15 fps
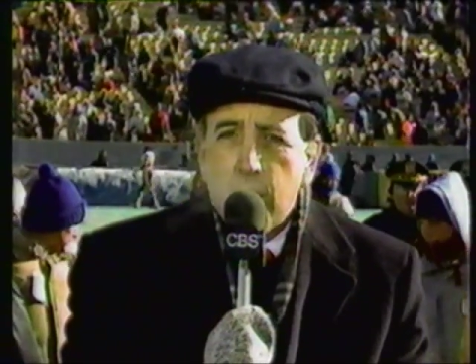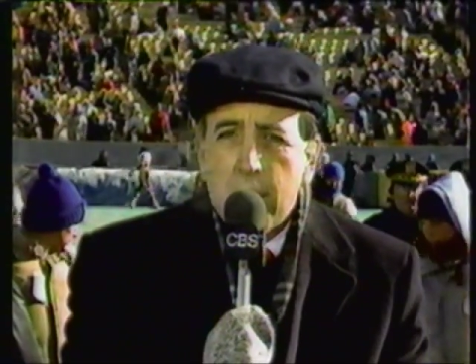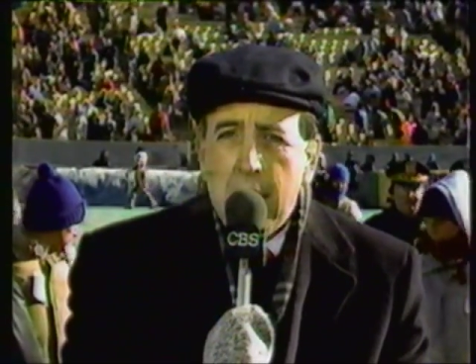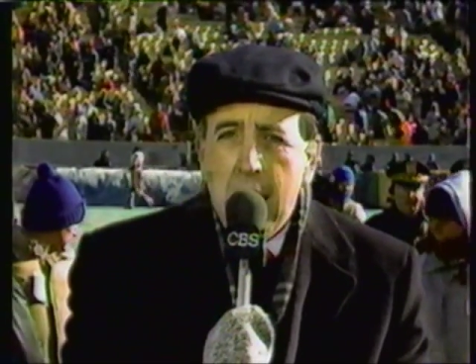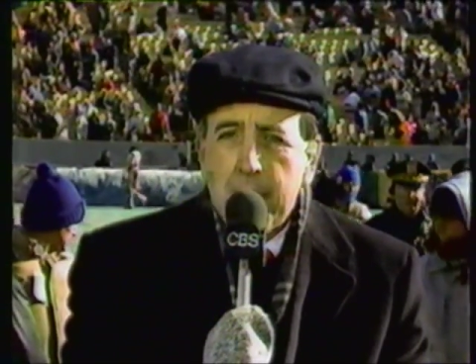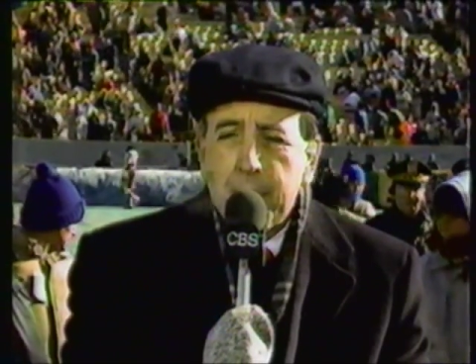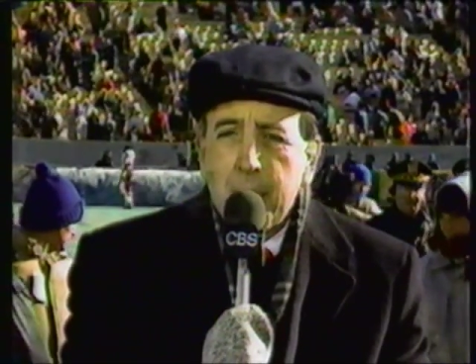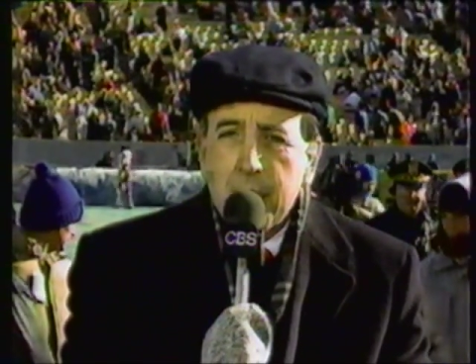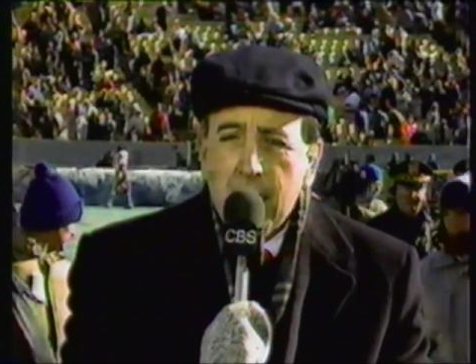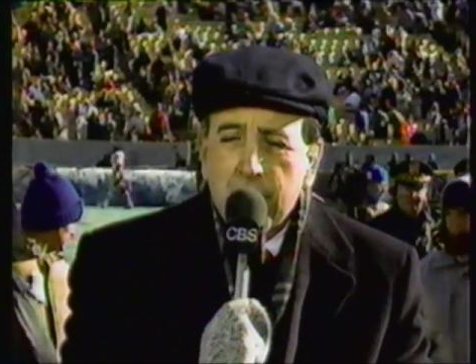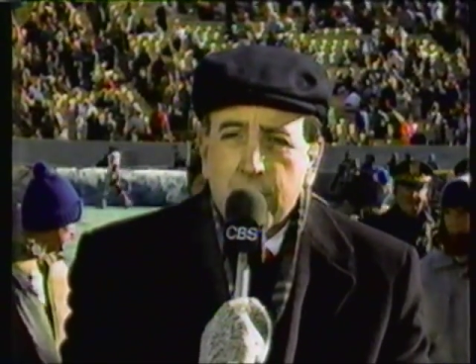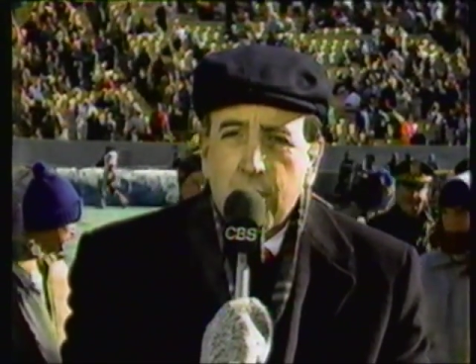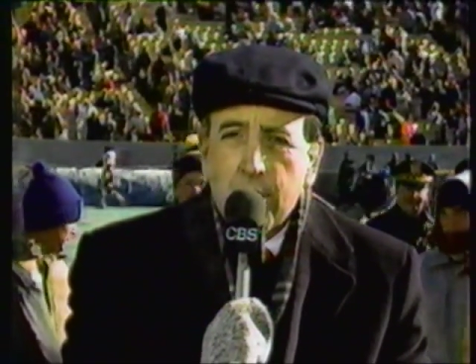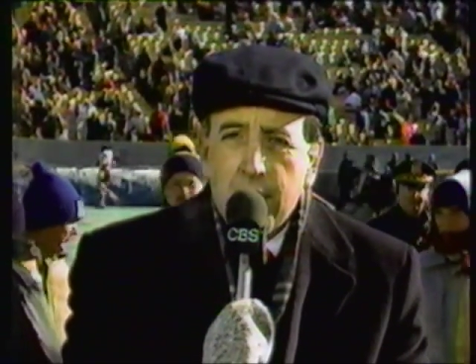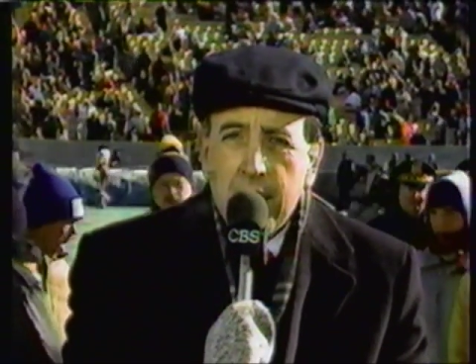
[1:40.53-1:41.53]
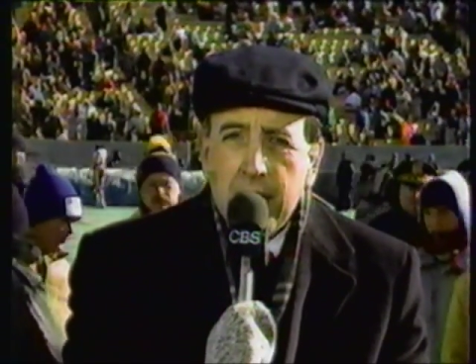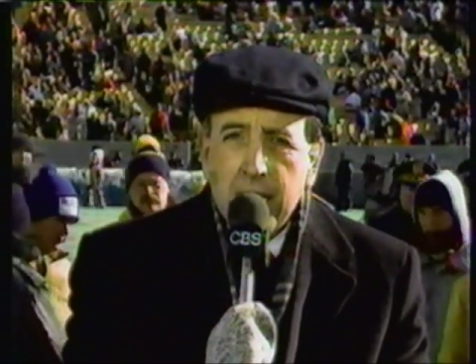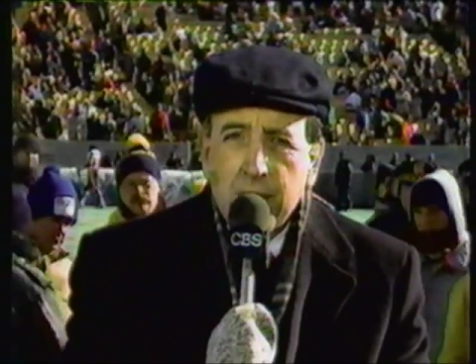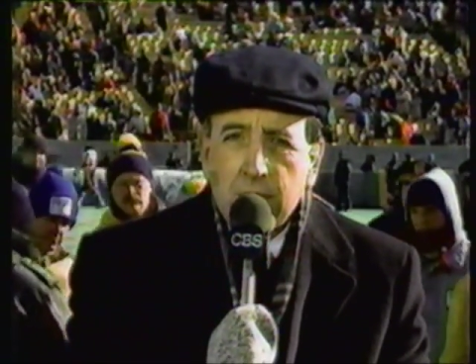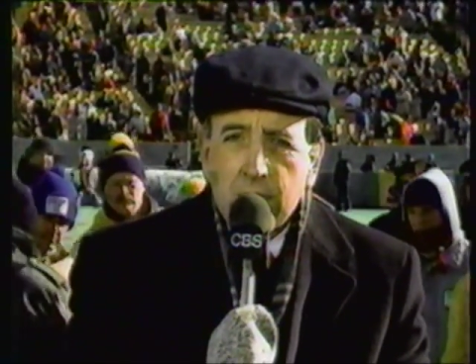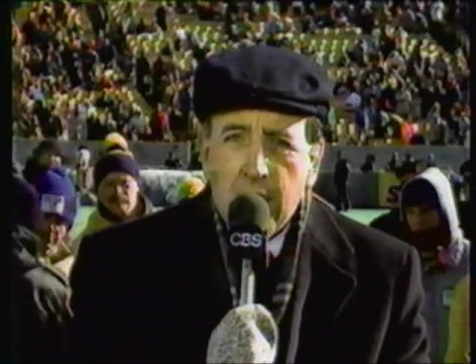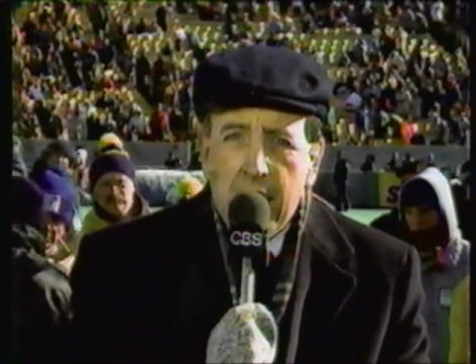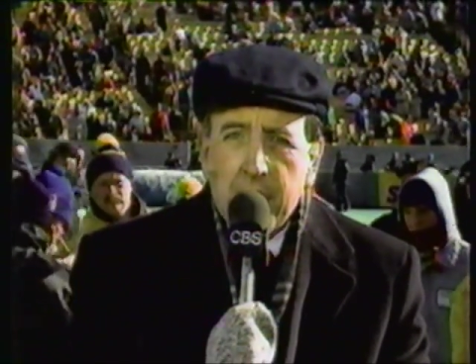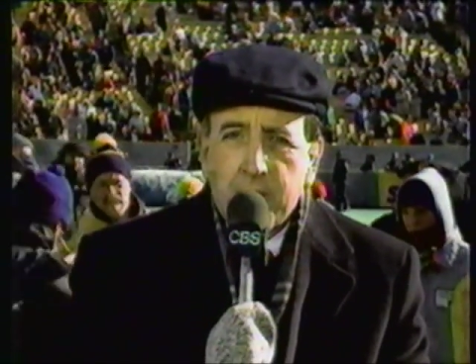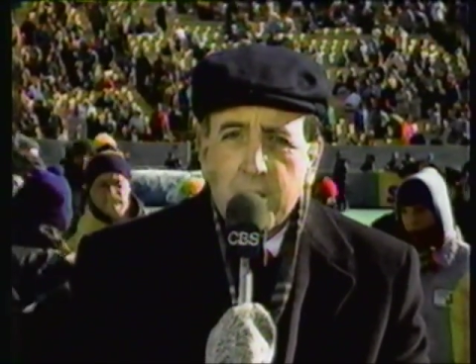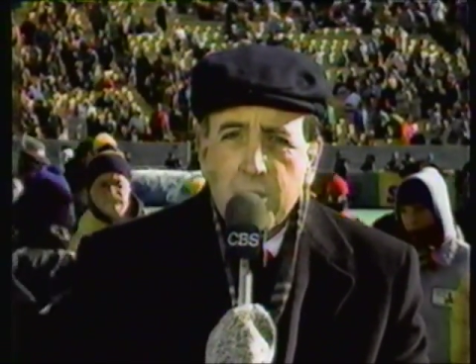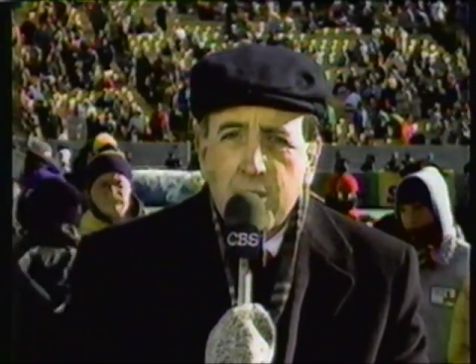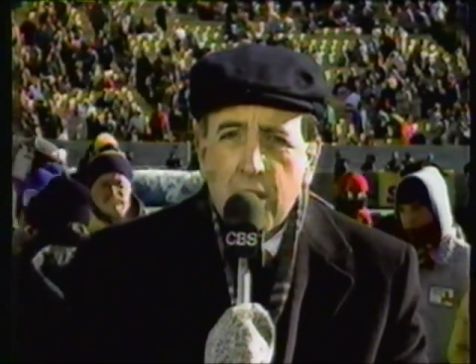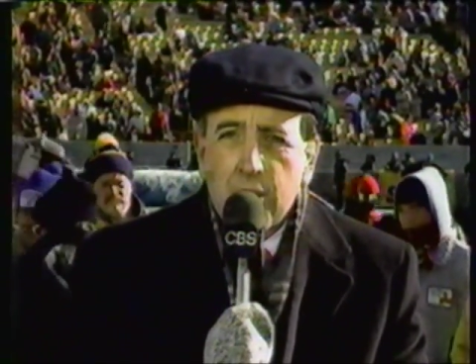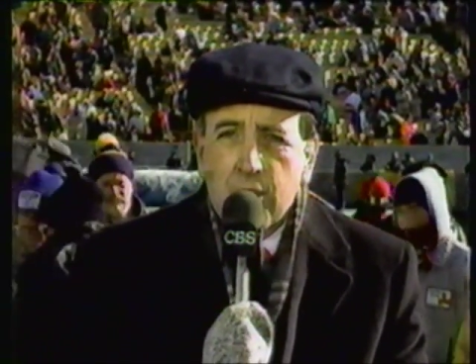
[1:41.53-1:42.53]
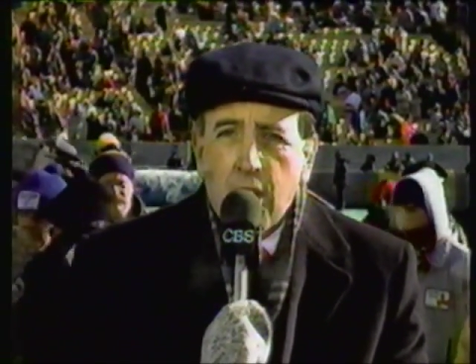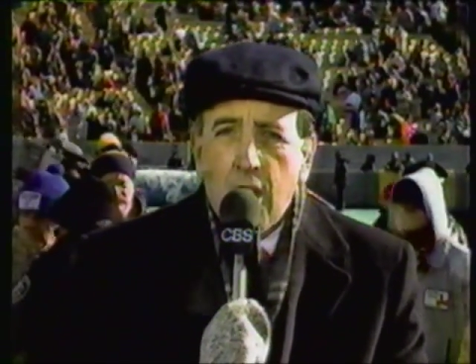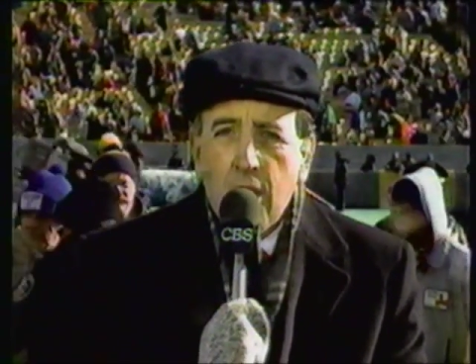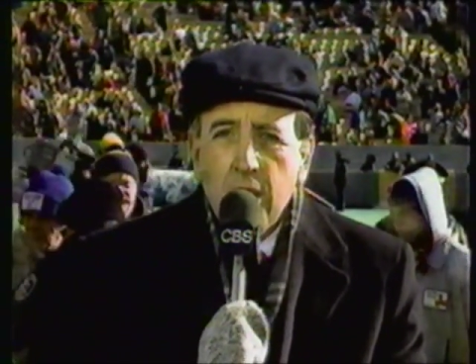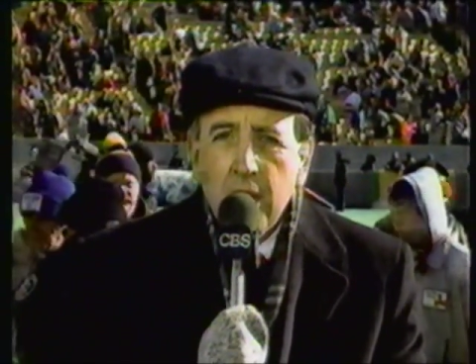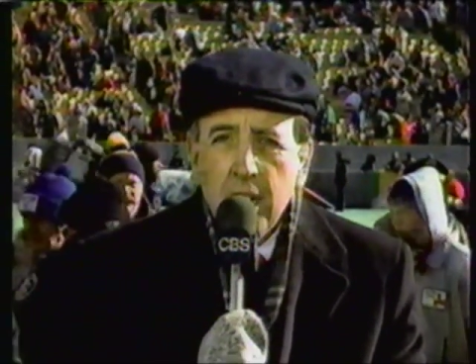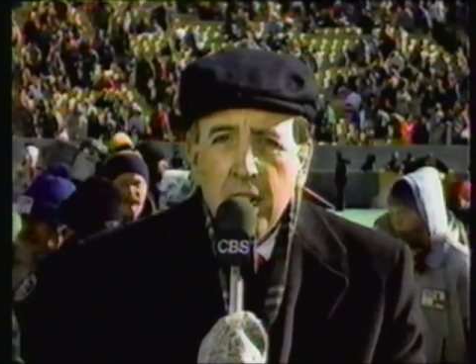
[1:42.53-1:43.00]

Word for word: what happened yesterday in San Francisco.